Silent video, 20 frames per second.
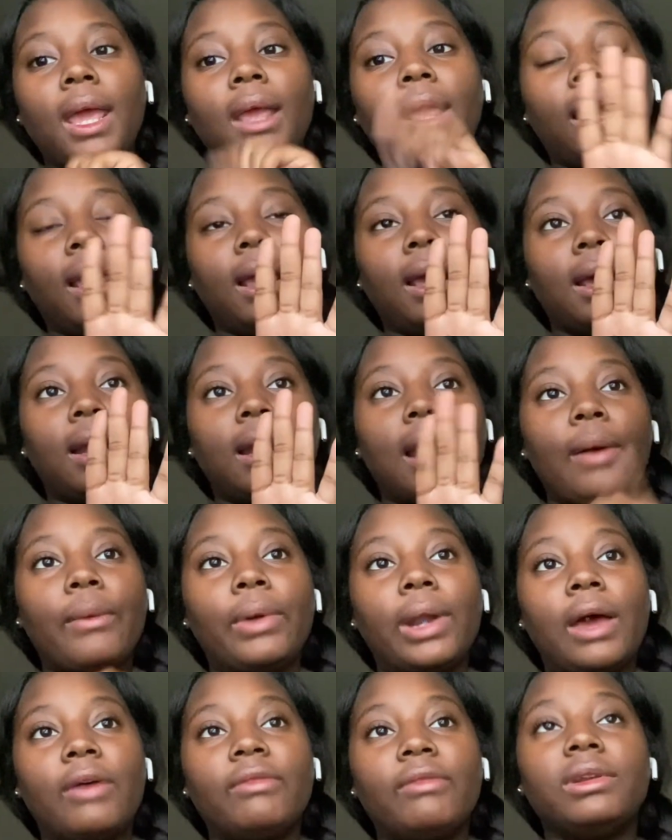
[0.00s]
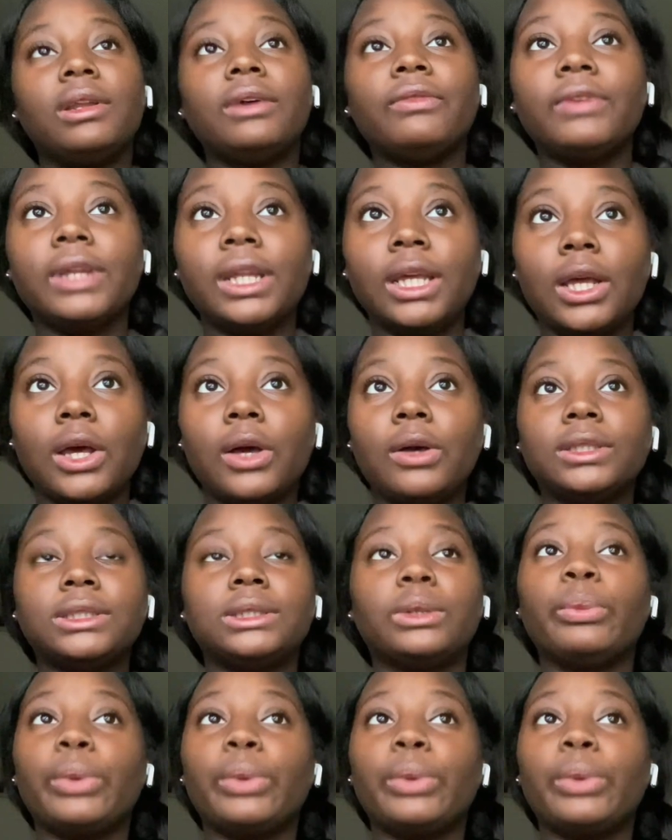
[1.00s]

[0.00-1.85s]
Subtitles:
And I would have enough videos to